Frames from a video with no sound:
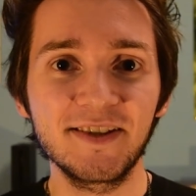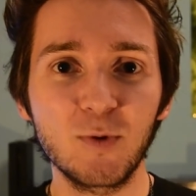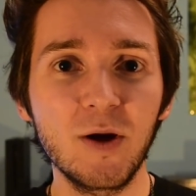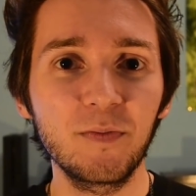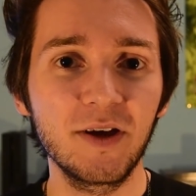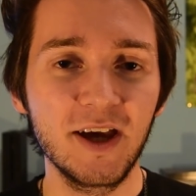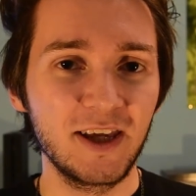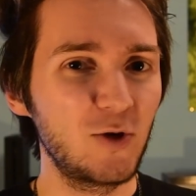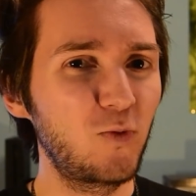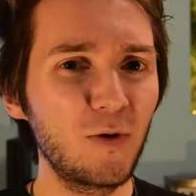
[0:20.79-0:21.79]
the swamp,
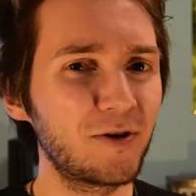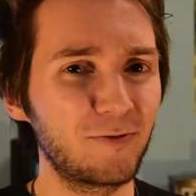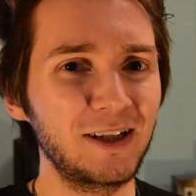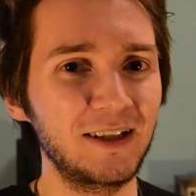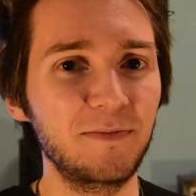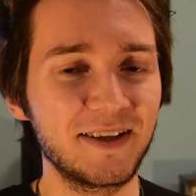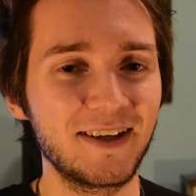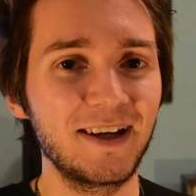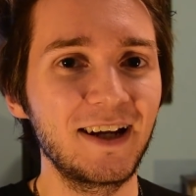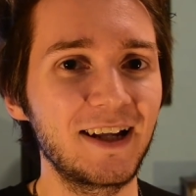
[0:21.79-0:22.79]
you won't really miss
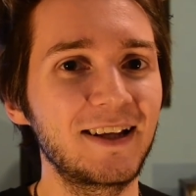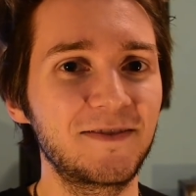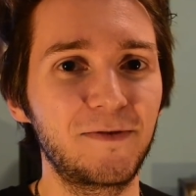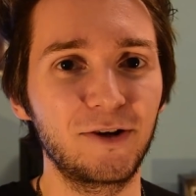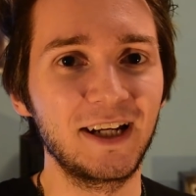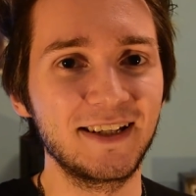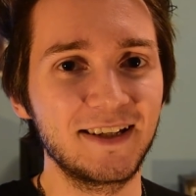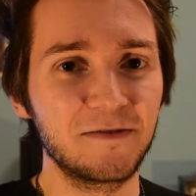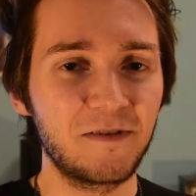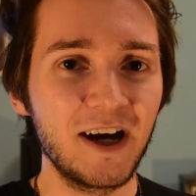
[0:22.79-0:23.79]
it. It is very easy
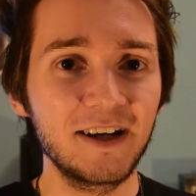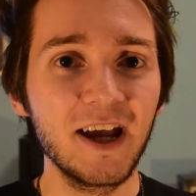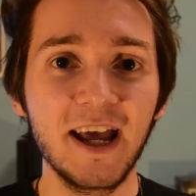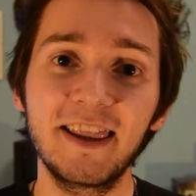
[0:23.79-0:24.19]
to find.